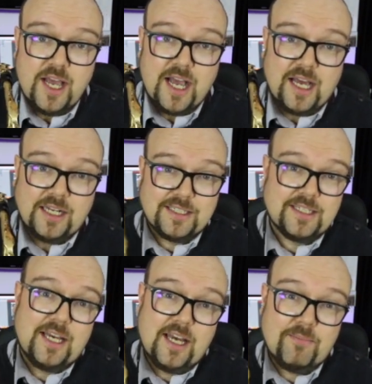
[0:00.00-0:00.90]
and
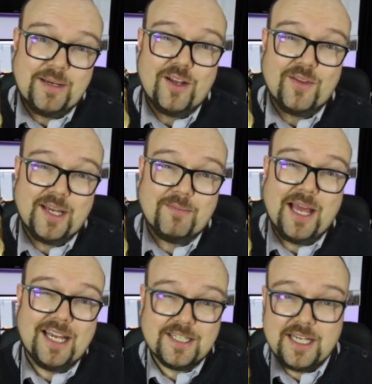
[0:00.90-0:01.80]
being on the
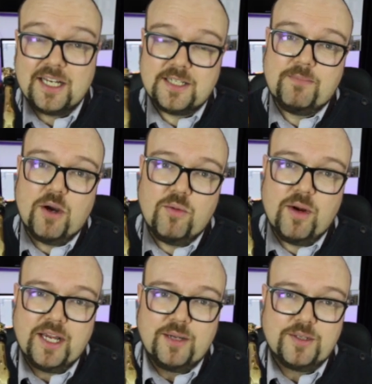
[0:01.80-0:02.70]
exact spot
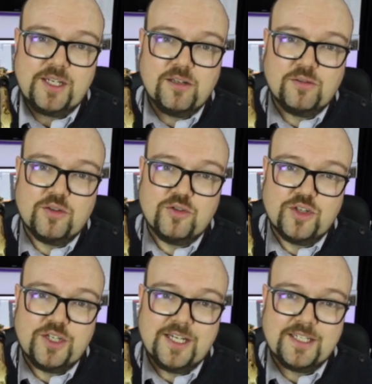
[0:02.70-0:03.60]
where he was killed
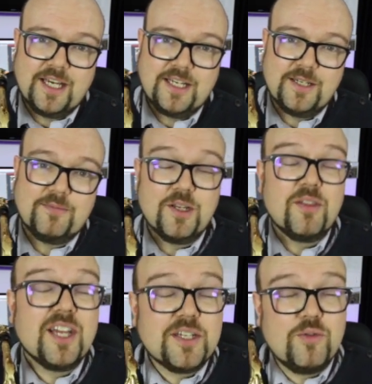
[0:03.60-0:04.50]
100 years later. So
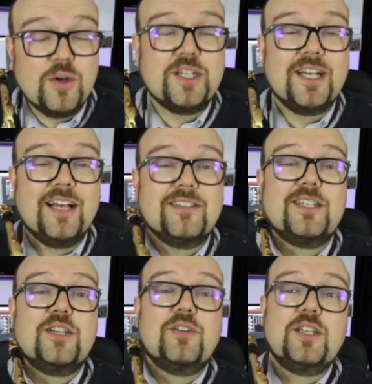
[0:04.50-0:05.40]
thanks for watching. I'll
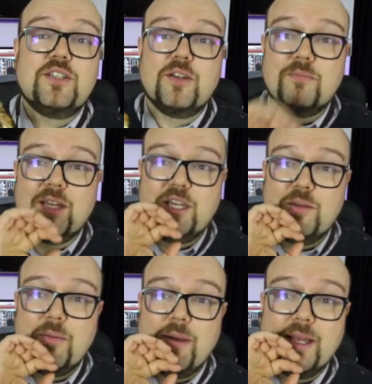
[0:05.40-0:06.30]
see you really soon. Thank you.
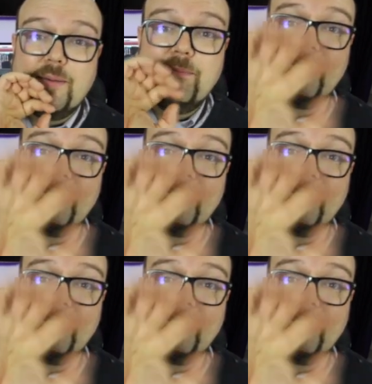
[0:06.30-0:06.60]
Bye-bye.